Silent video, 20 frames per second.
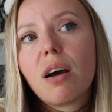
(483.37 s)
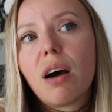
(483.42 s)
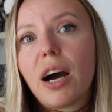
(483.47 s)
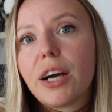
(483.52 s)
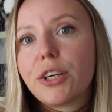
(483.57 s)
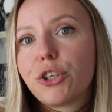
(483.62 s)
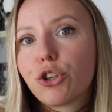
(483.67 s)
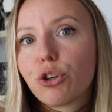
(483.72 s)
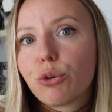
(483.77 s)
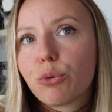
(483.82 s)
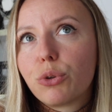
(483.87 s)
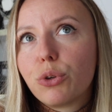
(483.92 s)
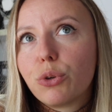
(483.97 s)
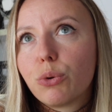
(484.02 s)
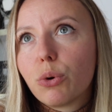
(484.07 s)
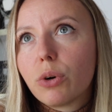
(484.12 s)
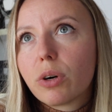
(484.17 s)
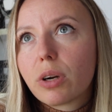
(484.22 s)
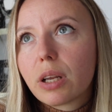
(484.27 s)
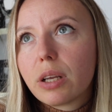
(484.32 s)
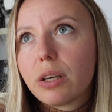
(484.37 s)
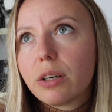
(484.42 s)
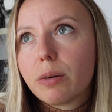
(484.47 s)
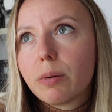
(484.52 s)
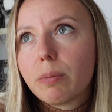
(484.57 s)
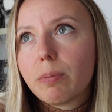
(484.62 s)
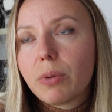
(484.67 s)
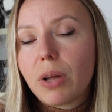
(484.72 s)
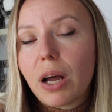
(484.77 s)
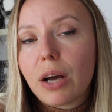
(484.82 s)
I showed you
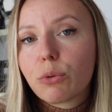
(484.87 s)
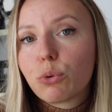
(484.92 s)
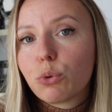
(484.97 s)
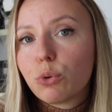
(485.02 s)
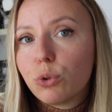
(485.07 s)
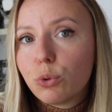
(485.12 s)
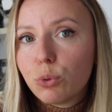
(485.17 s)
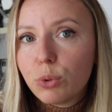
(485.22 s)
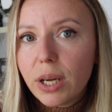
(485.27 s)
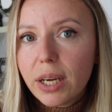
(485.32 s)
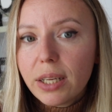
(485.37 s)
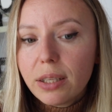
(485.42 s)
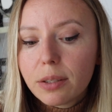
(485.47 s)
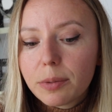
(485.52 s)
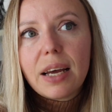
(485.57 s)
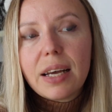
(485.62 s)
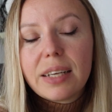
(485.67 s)
earlier how to do that.